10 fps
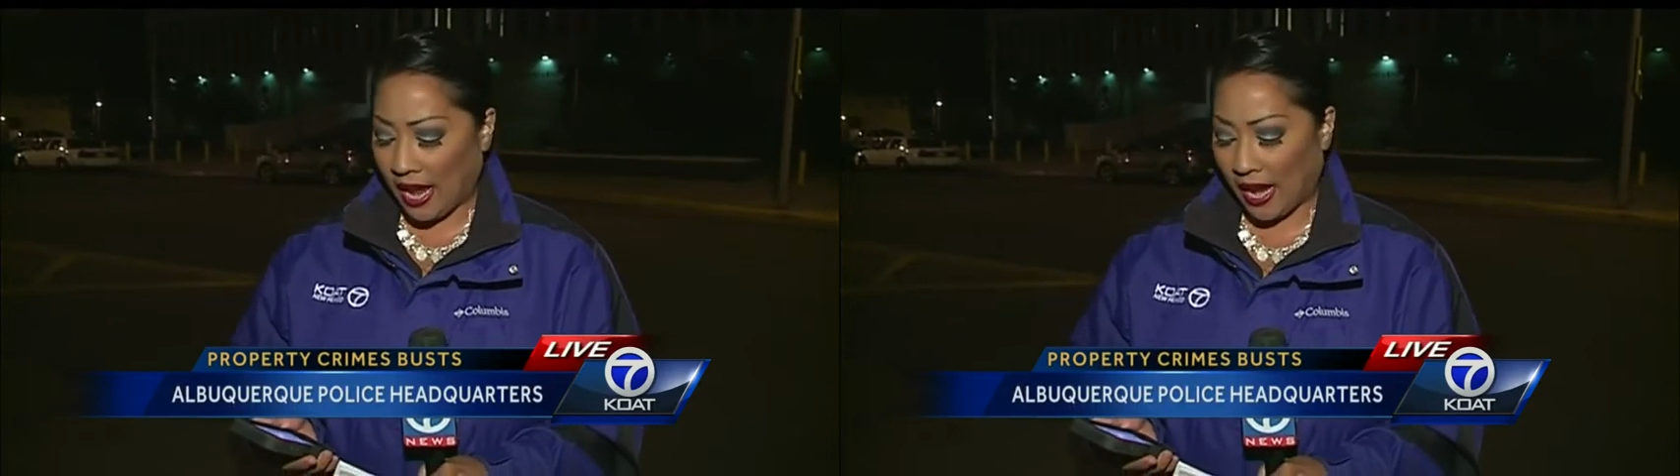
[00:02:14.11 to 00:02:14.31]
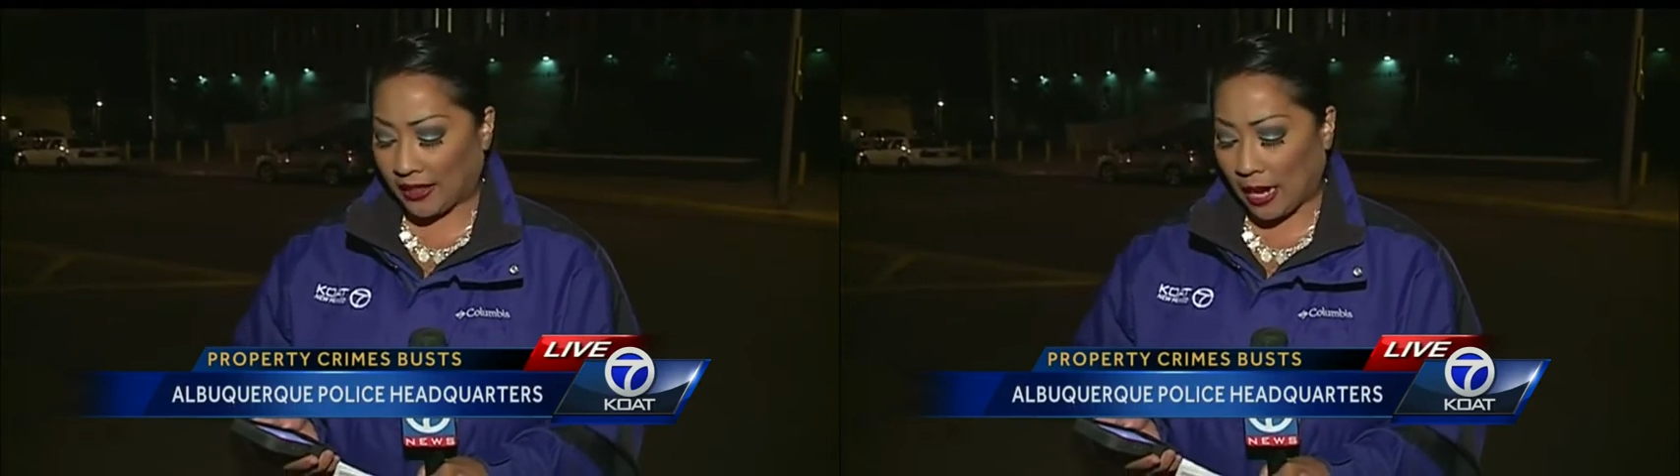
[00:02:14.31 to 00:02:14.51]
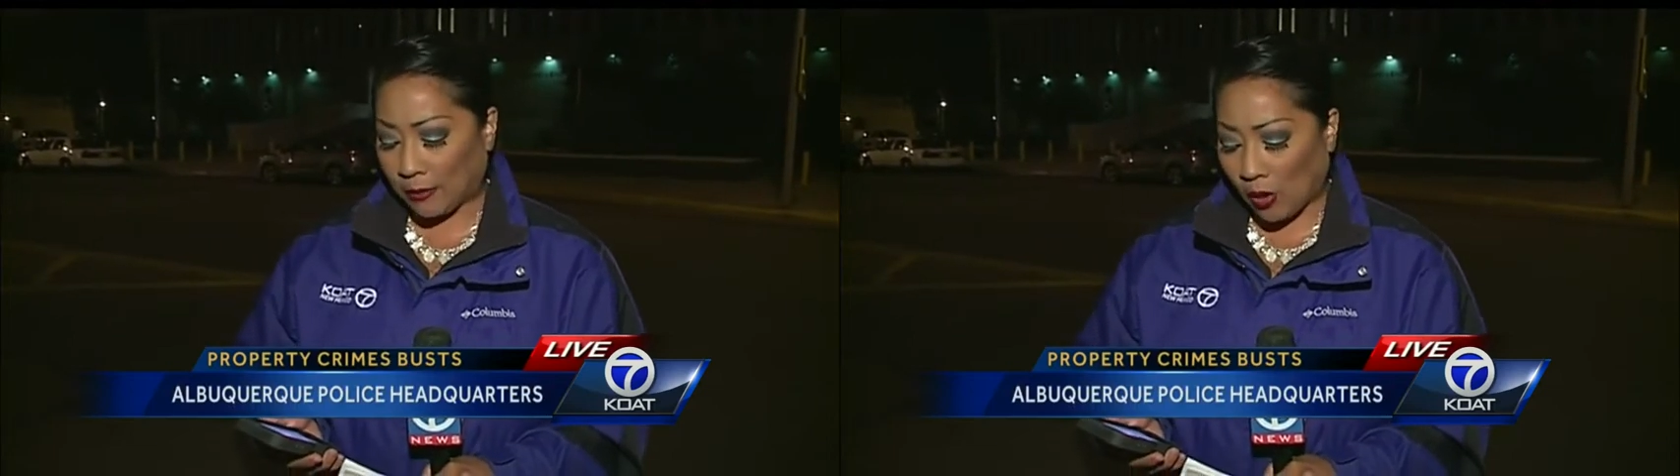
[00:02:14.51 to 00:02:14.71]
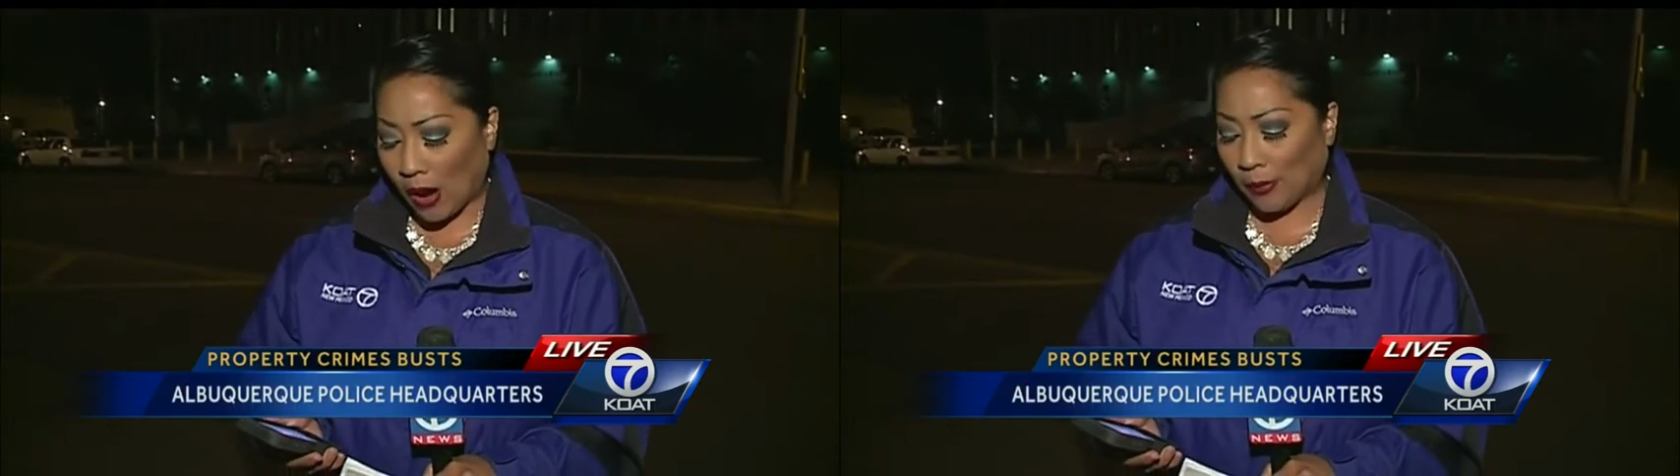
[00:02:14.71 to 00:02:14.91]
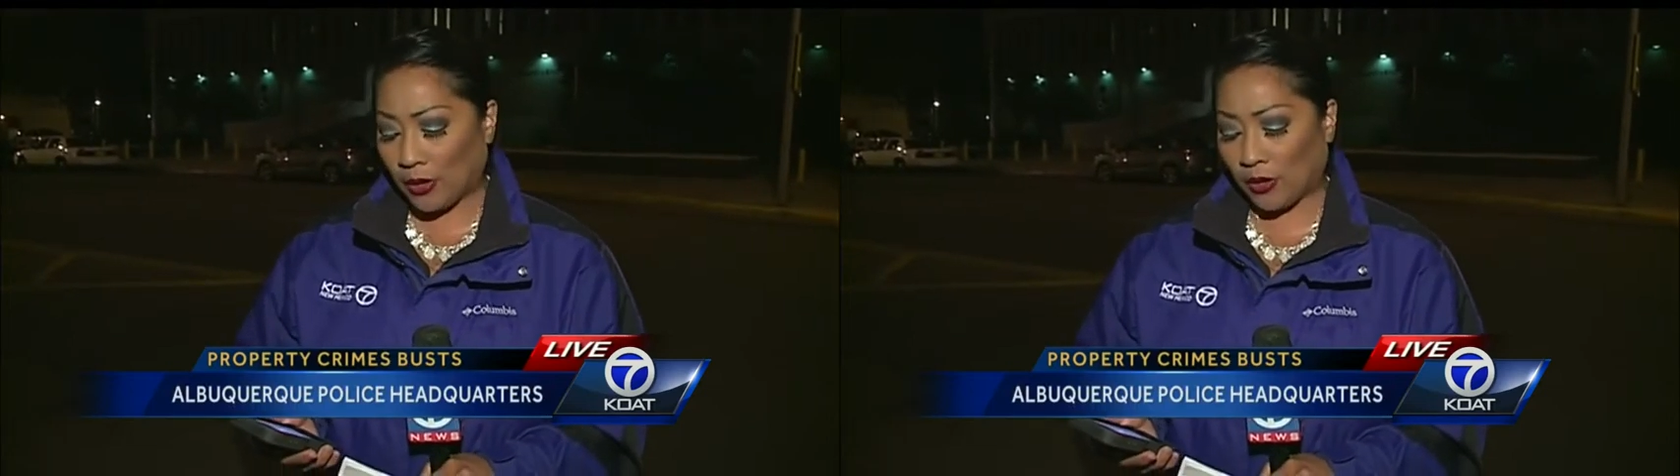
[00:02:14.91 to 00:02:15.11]
and that
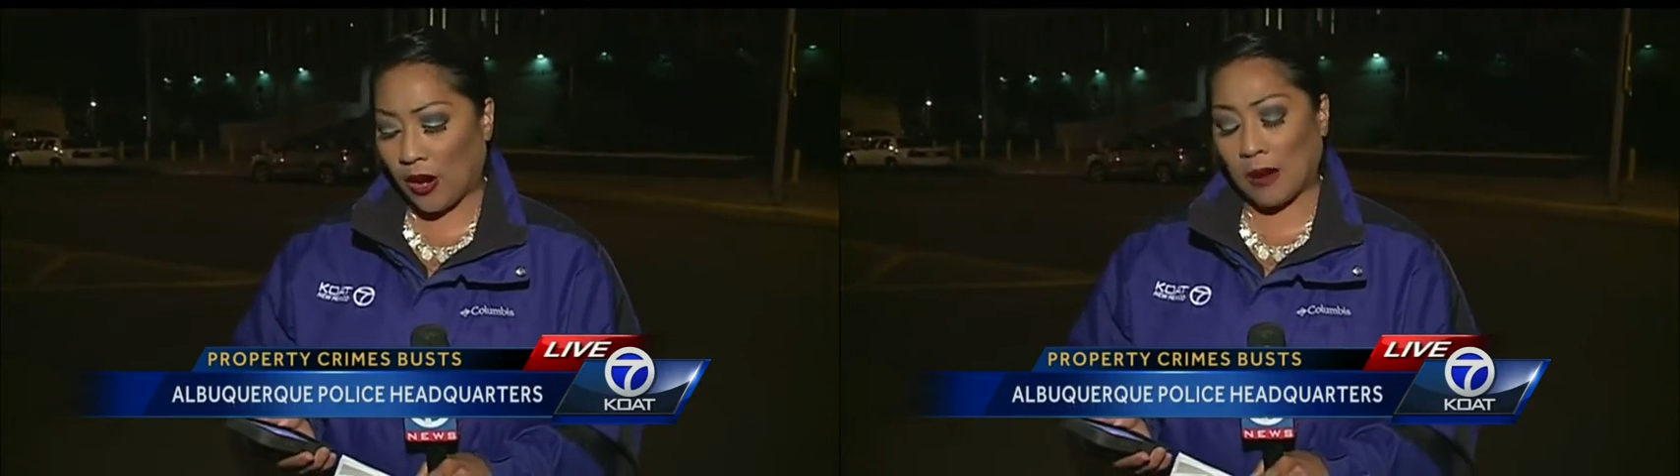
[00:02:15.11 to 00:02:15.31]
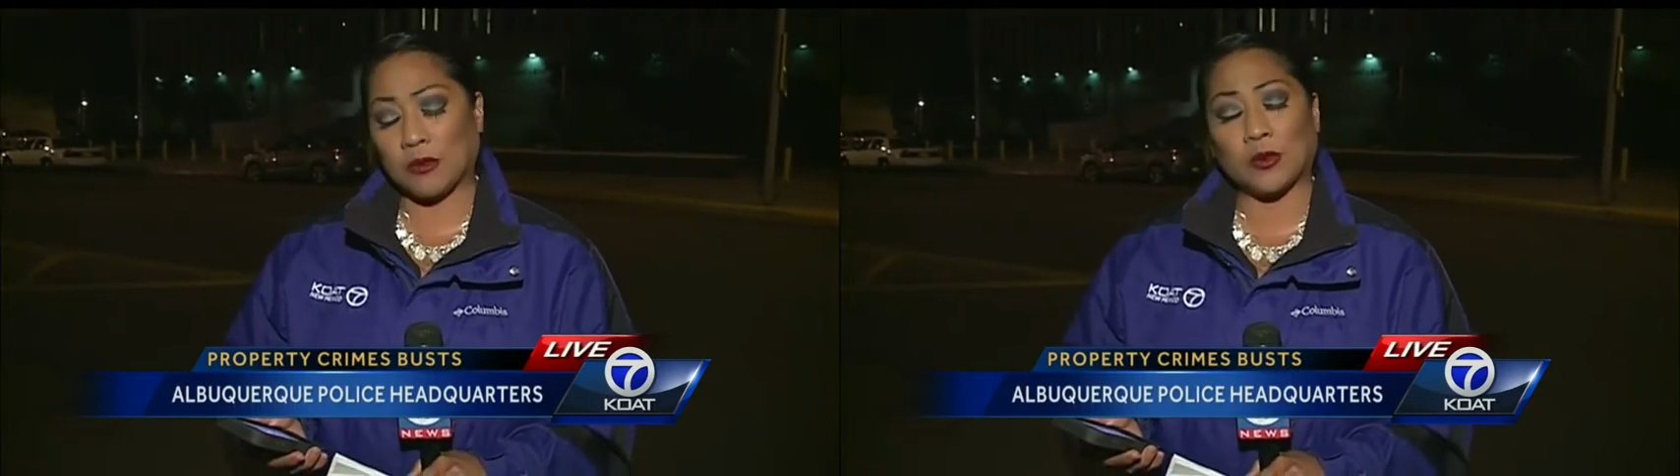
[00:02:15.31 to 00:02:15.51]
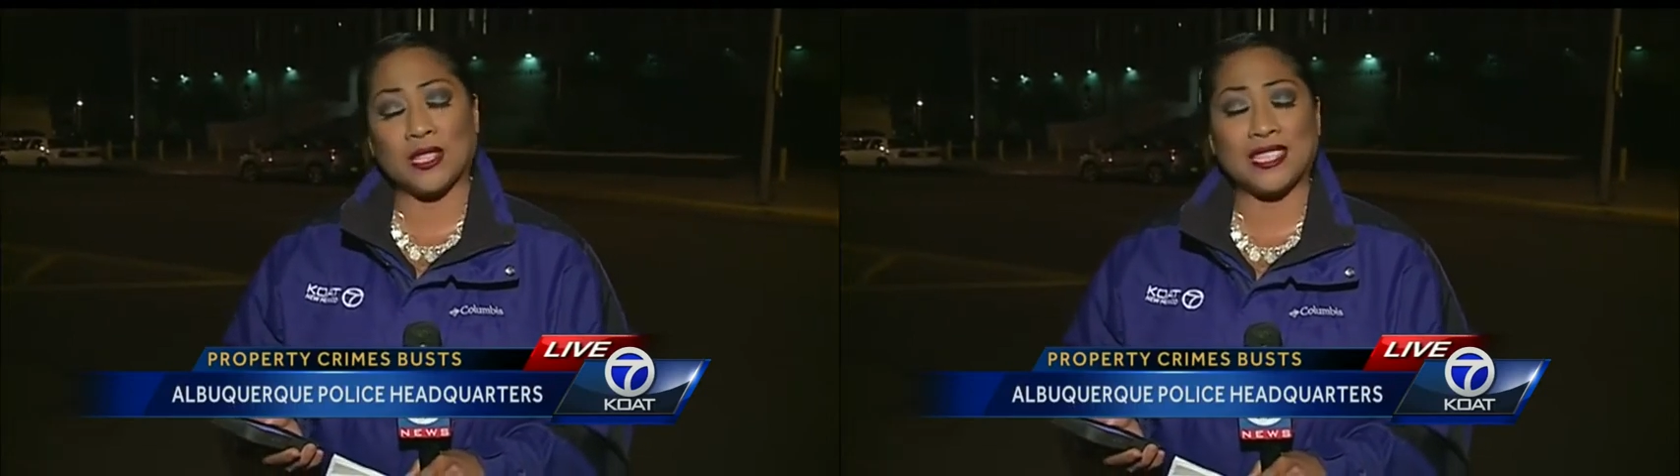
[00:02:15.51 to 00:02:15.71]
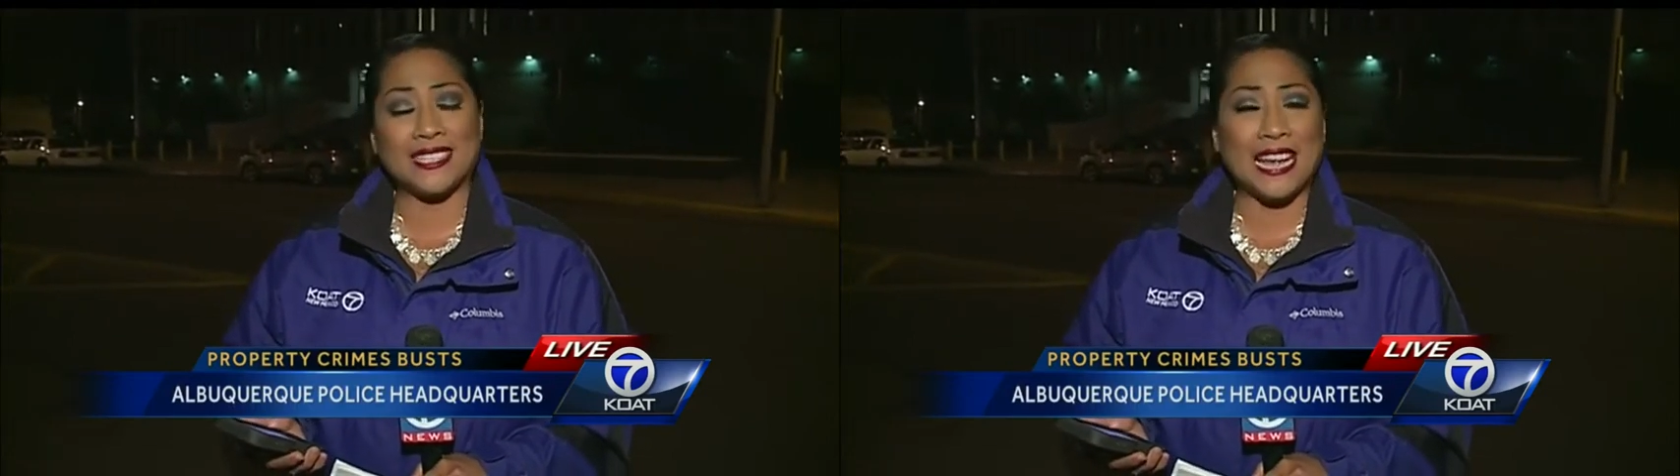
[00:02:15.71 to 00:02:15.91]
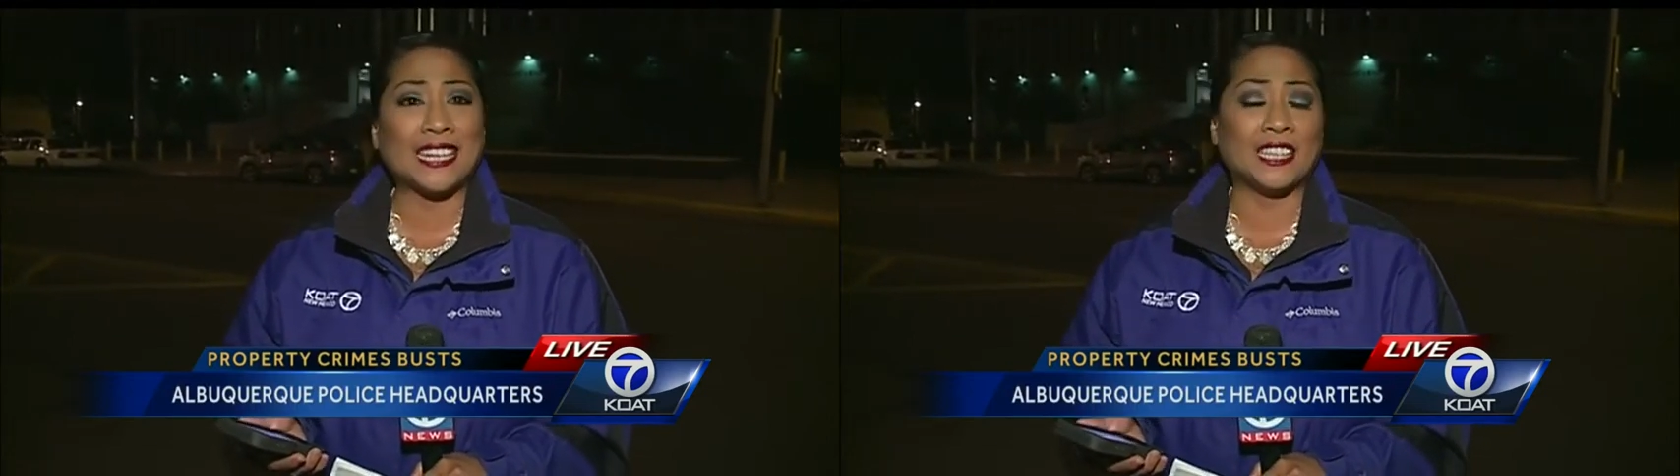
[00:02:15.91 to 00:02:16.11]
property crimes were
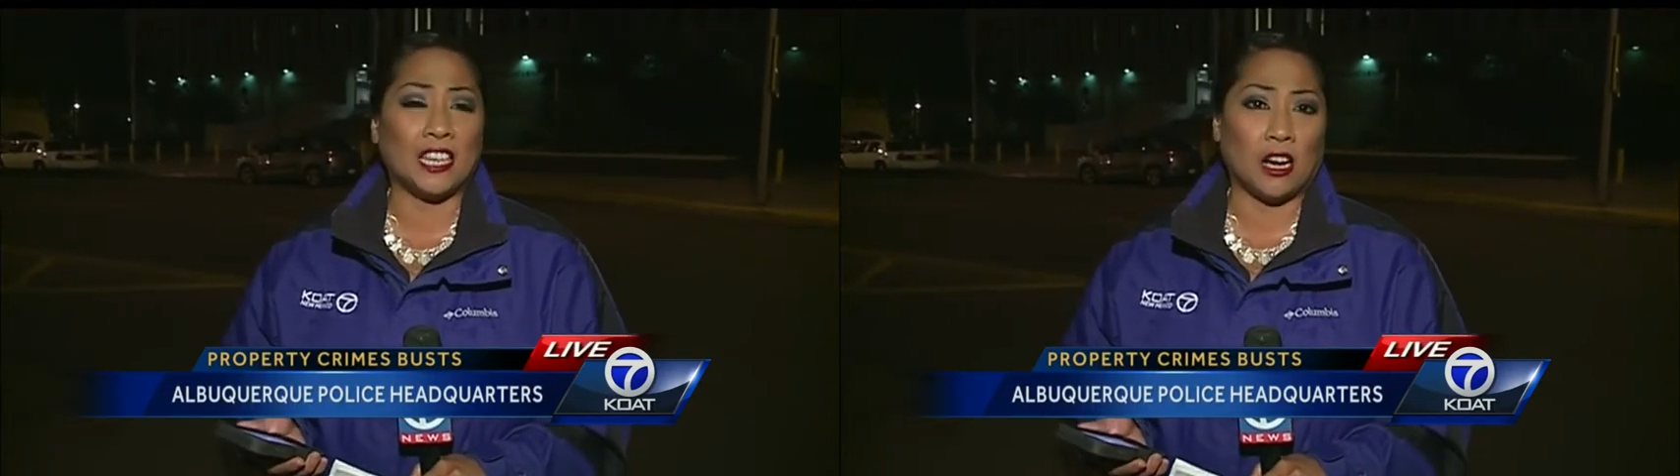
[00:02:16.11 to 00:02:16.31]
steadily